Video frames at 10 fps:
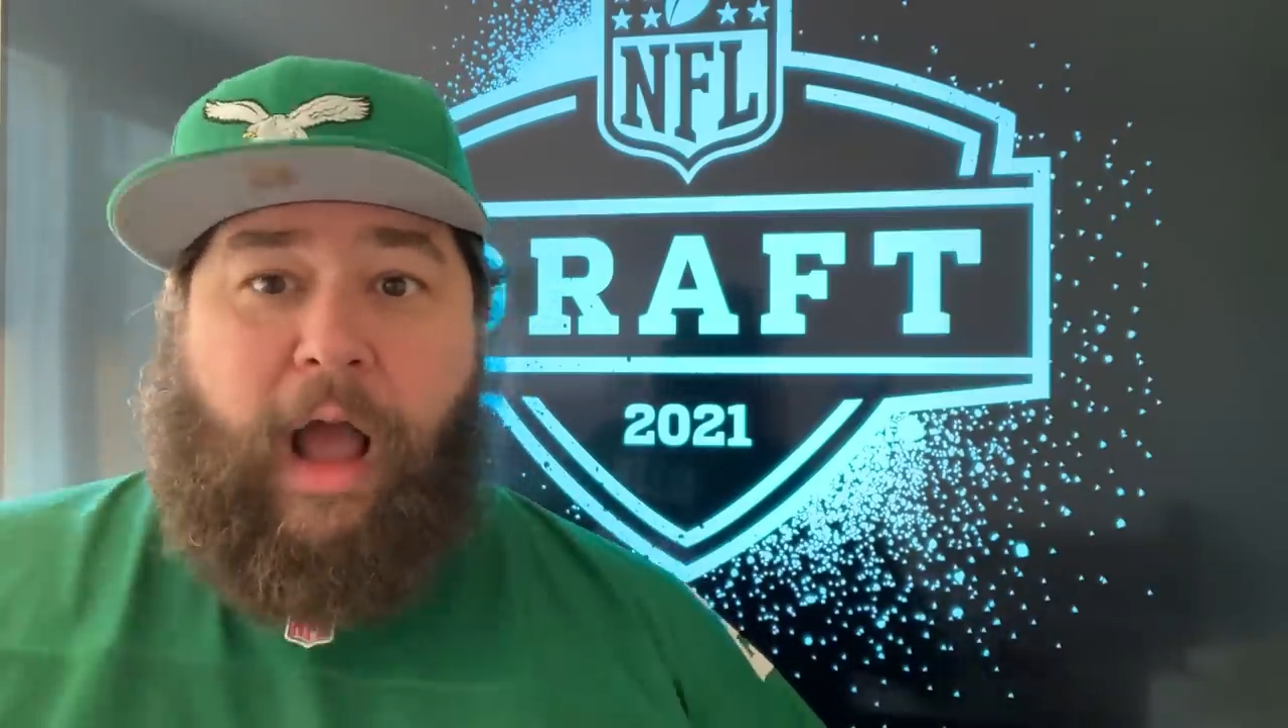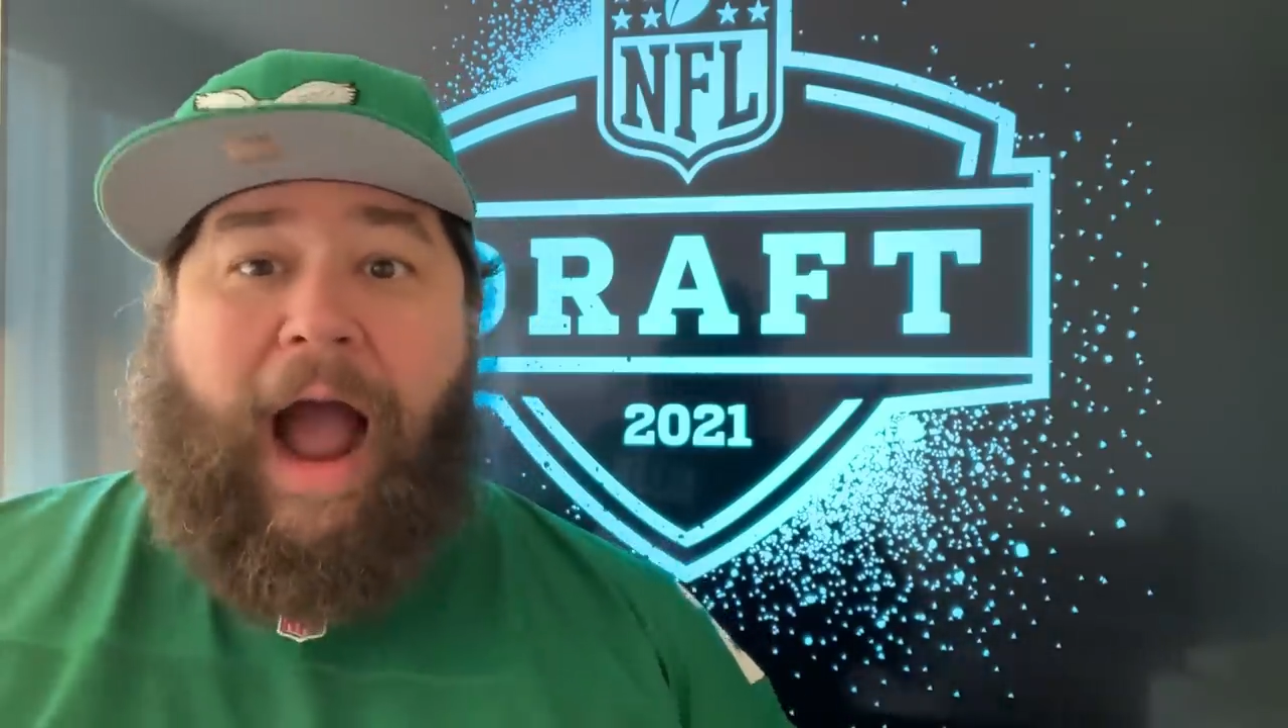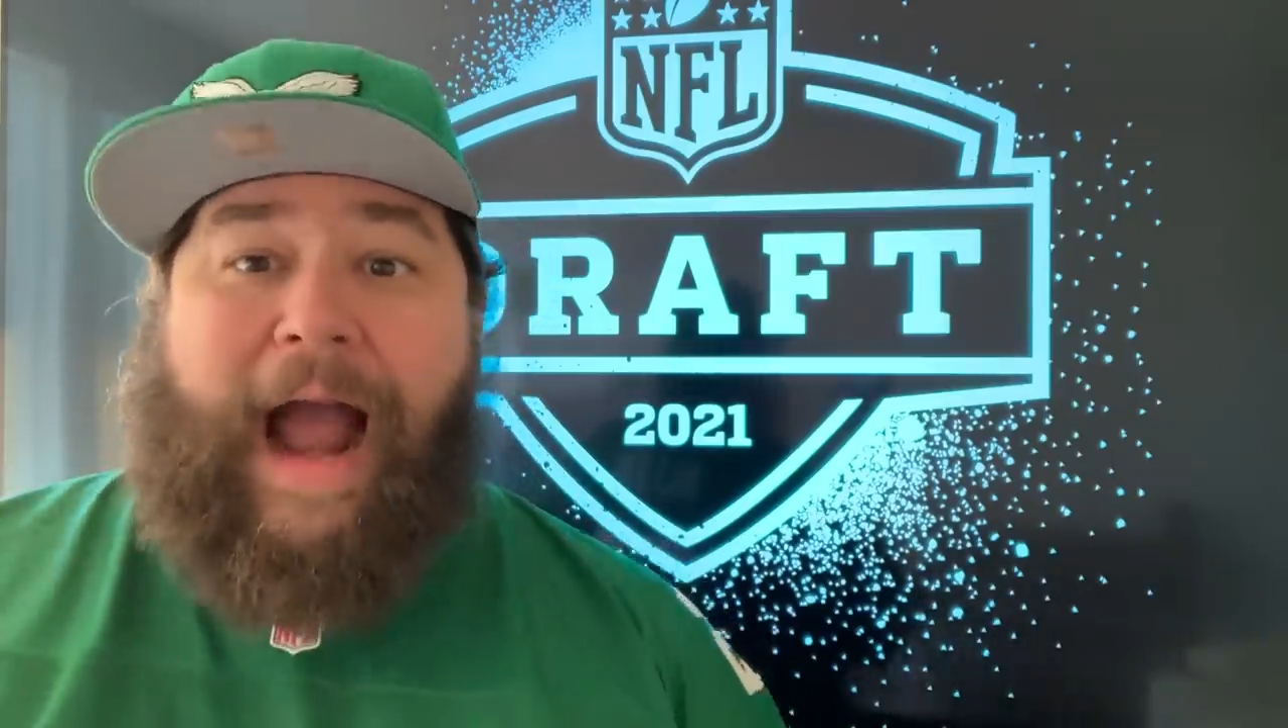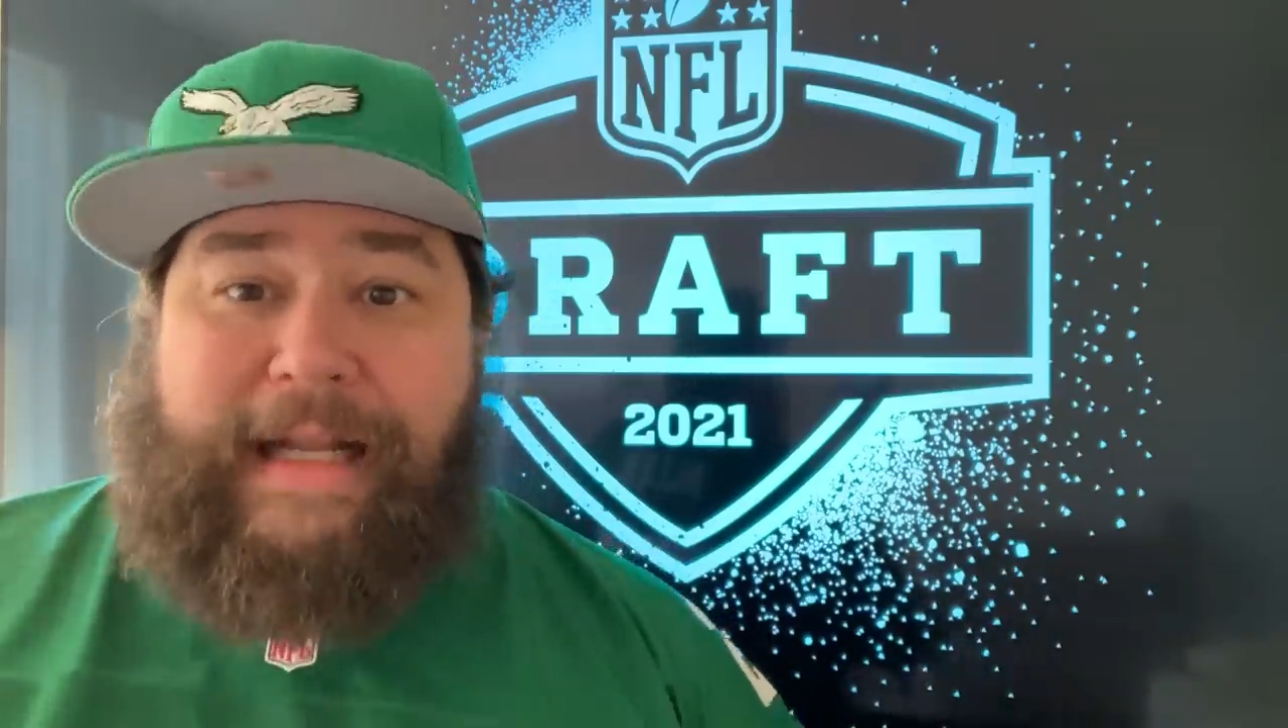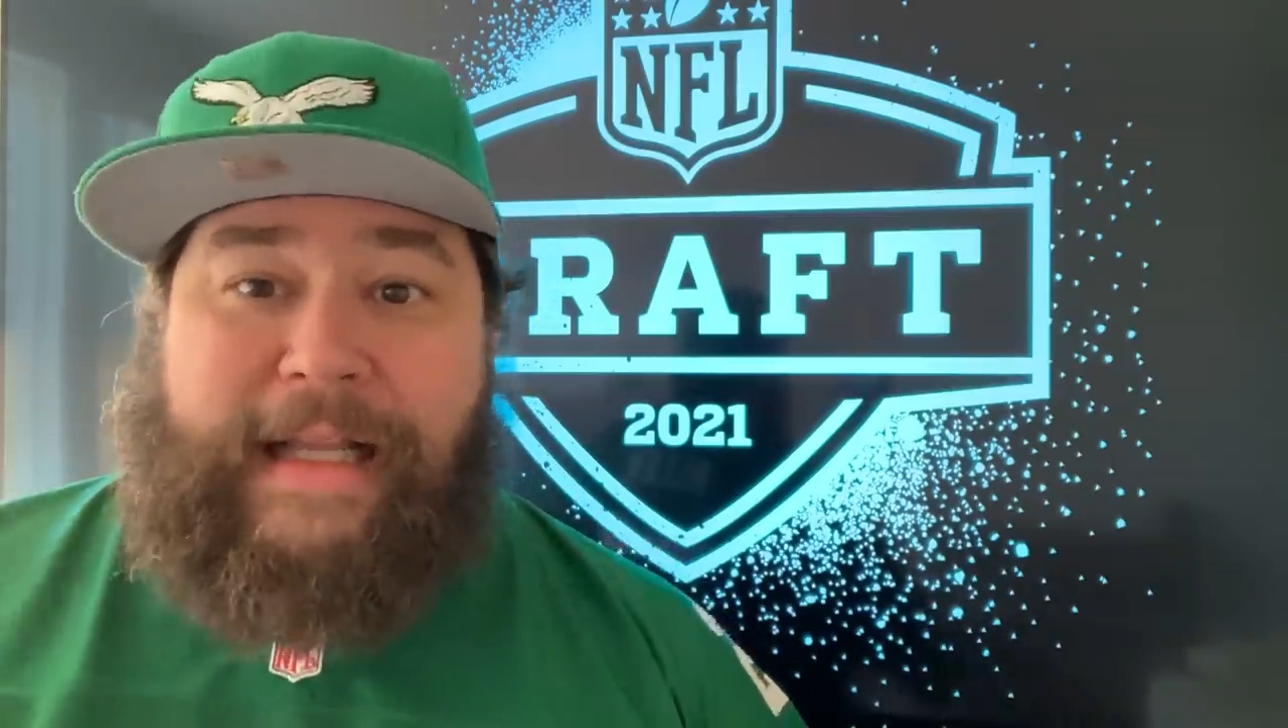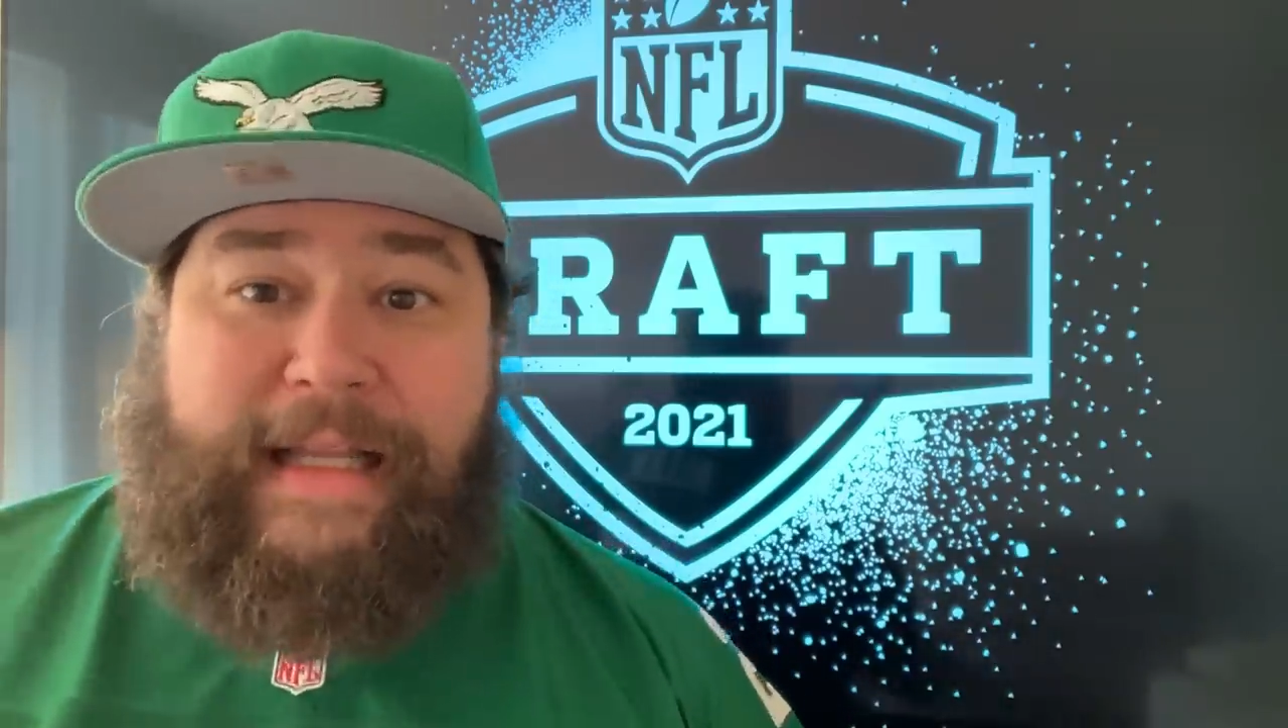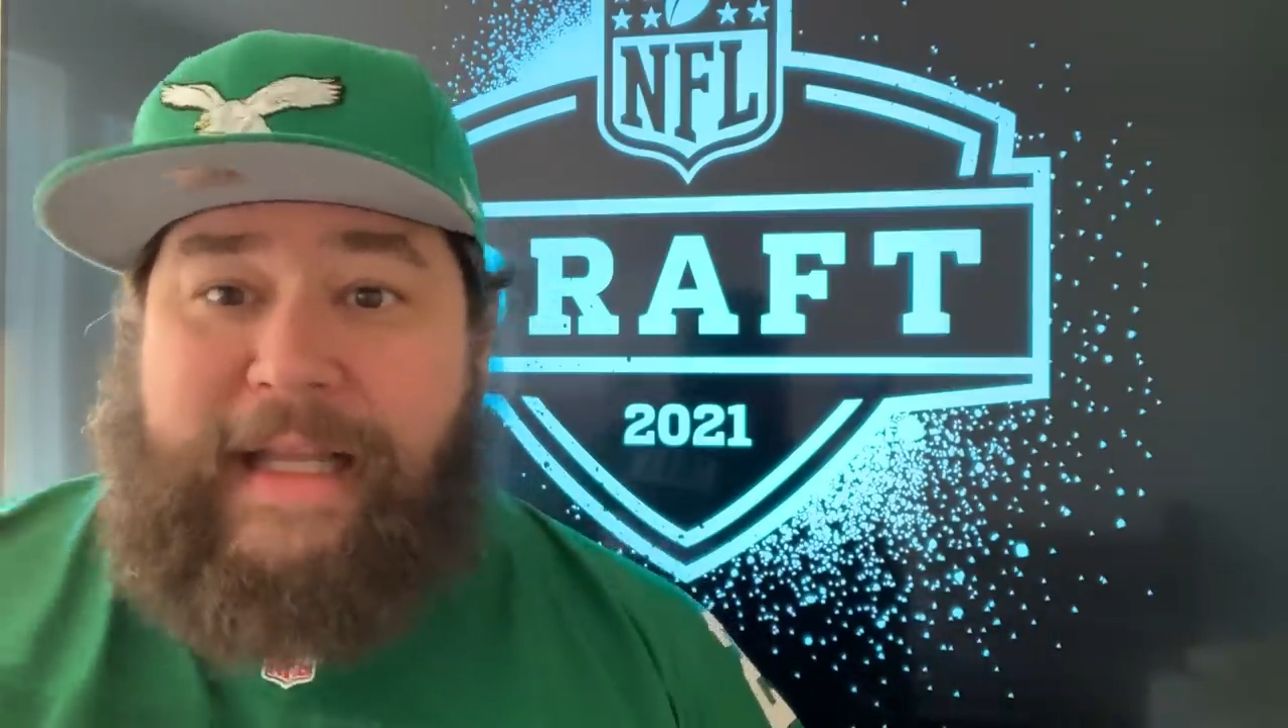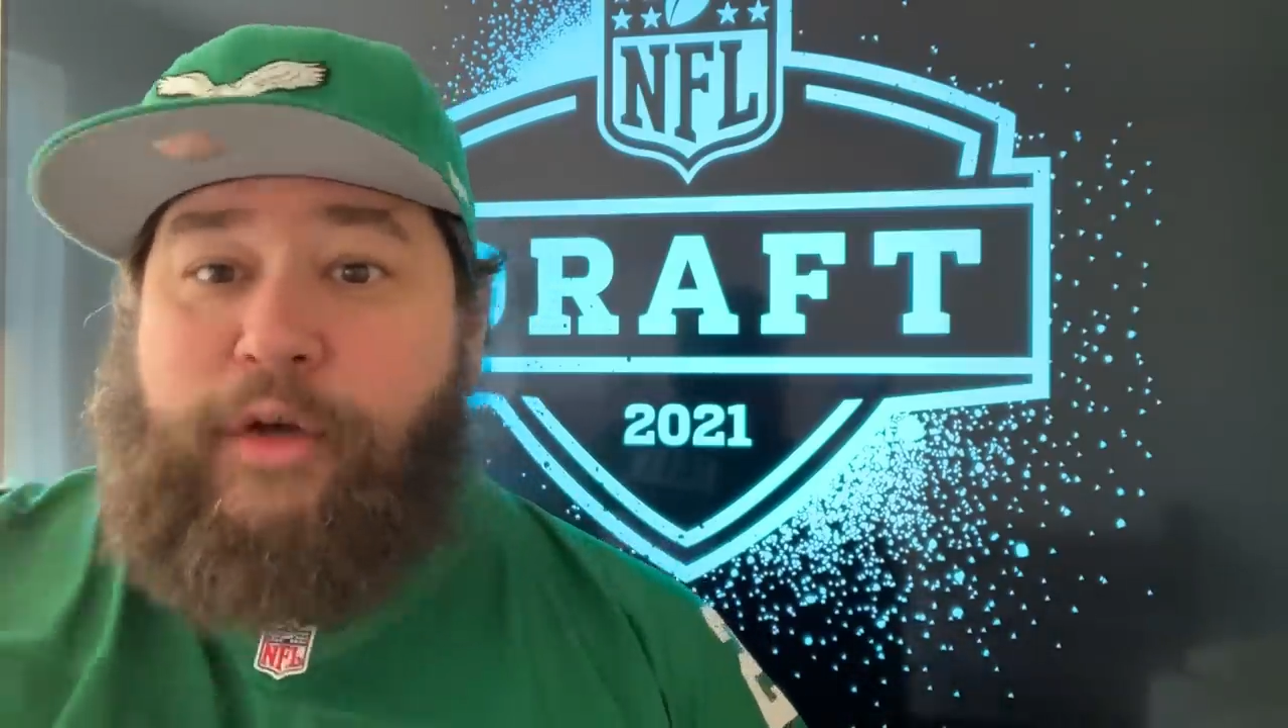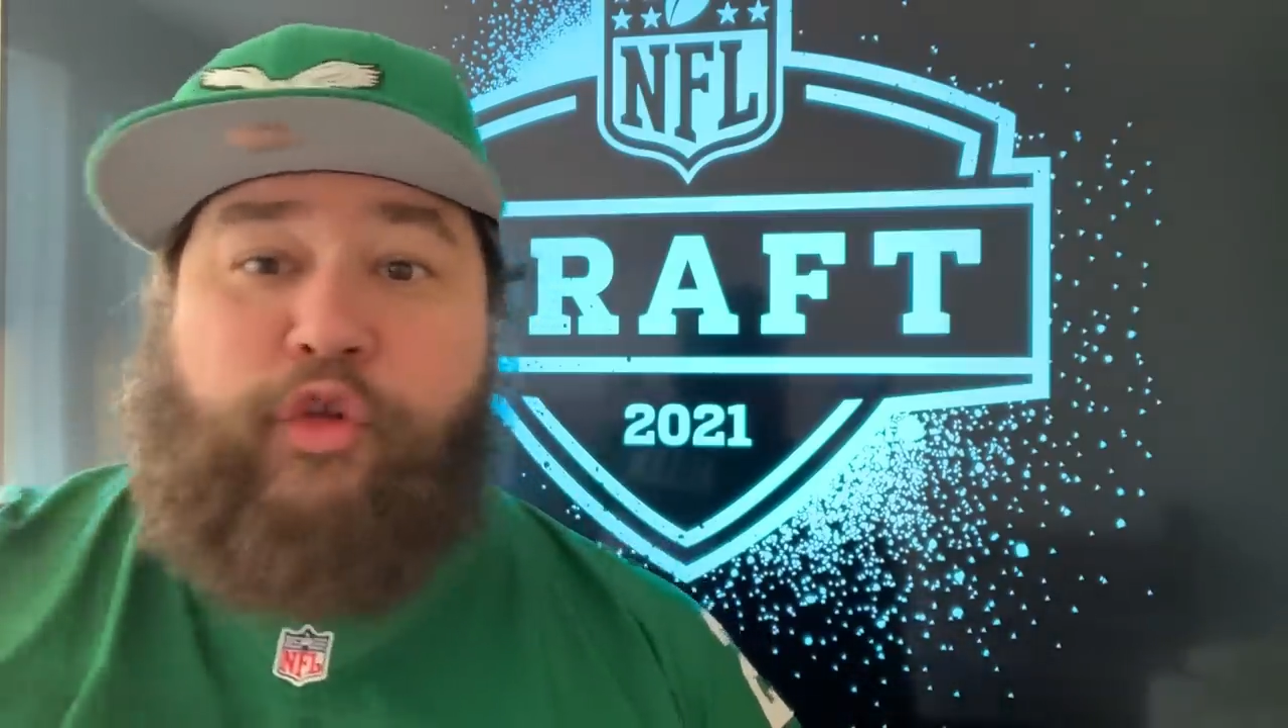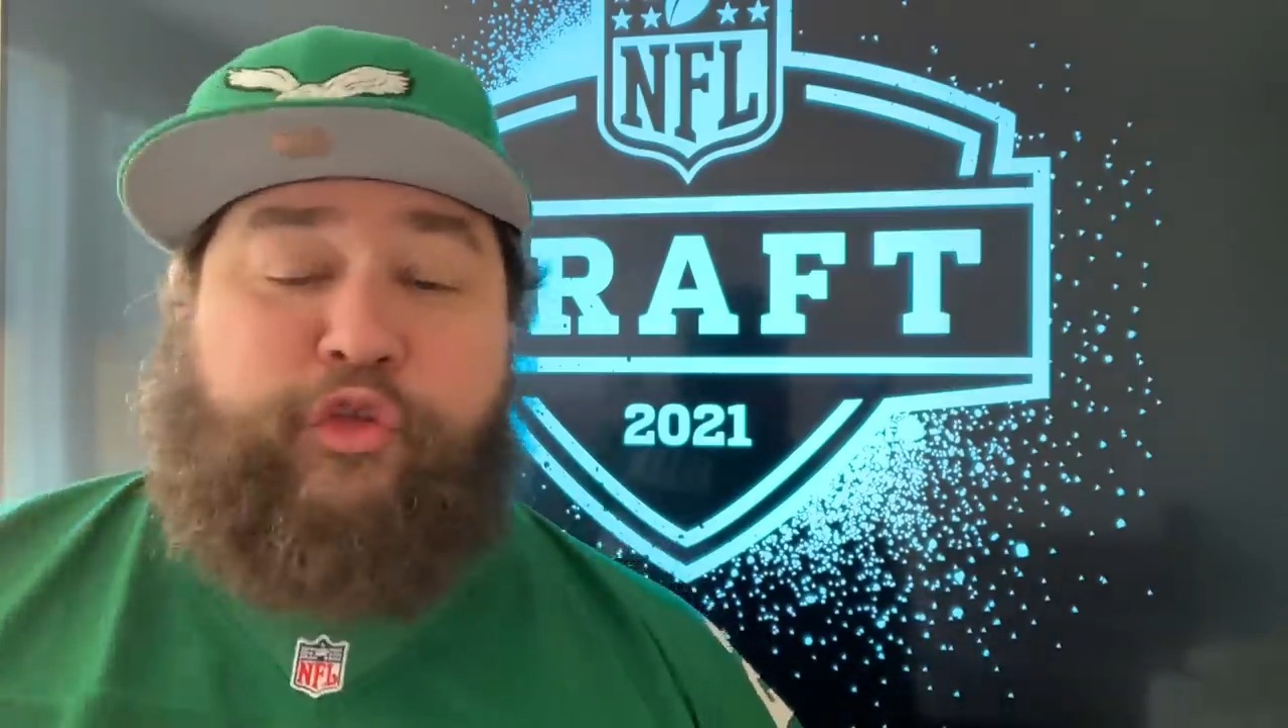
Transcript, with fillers: I need the Eagles